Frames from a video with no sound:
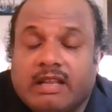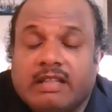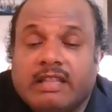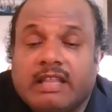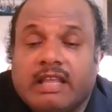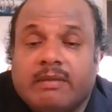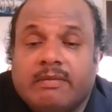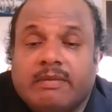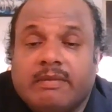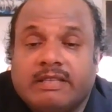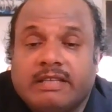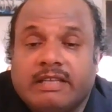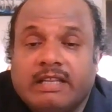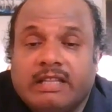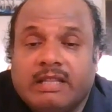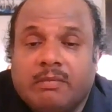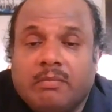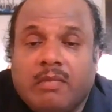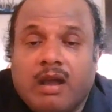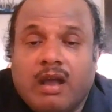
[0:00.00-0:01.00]
And there basically
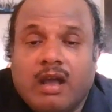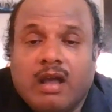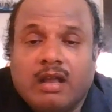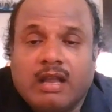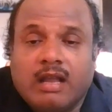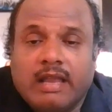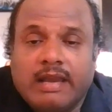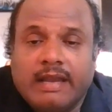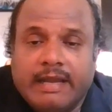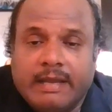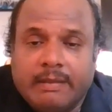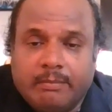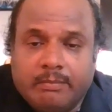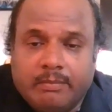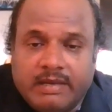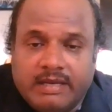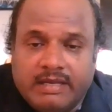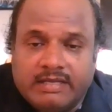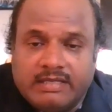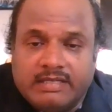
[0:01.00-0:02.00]
the Mahakali
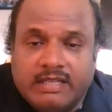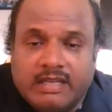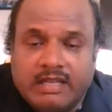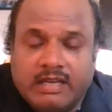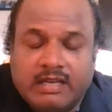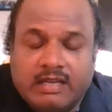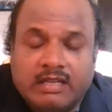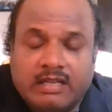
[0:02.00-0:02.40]
temple is there,